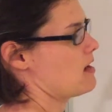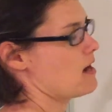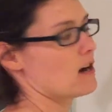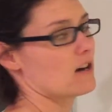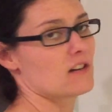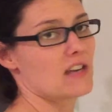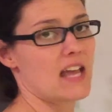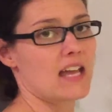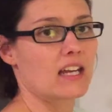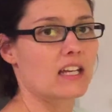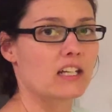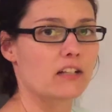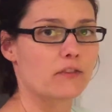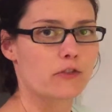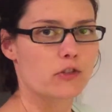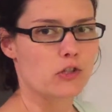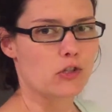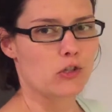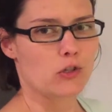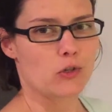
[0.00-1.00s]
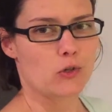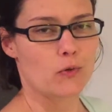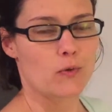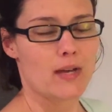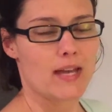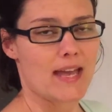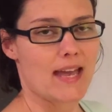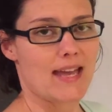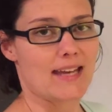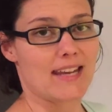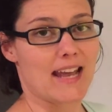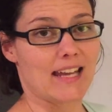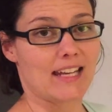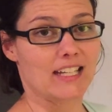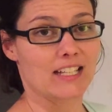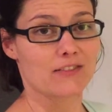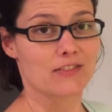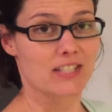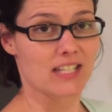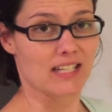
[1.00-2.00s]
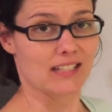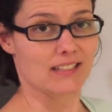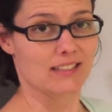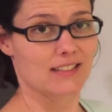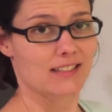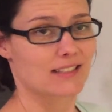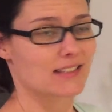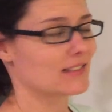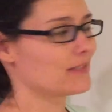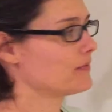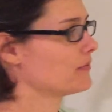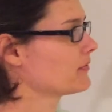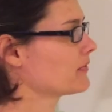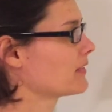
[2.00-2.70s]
are negative 2 and negative 6.